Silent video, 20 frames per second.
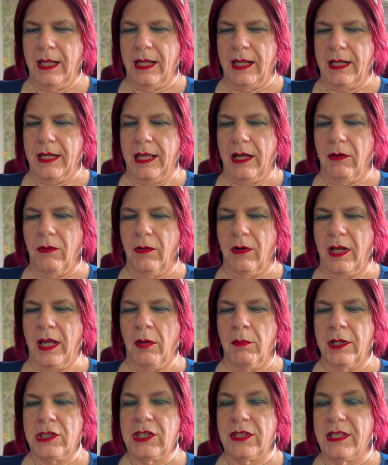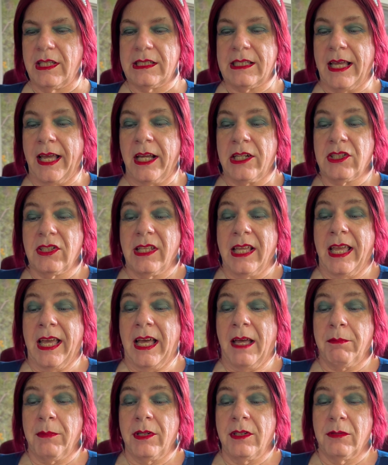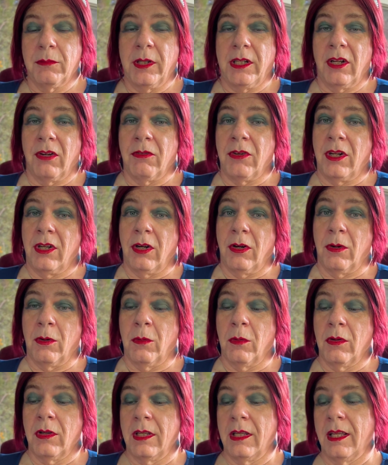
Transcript: Now, how much of this actually happened, we don't know.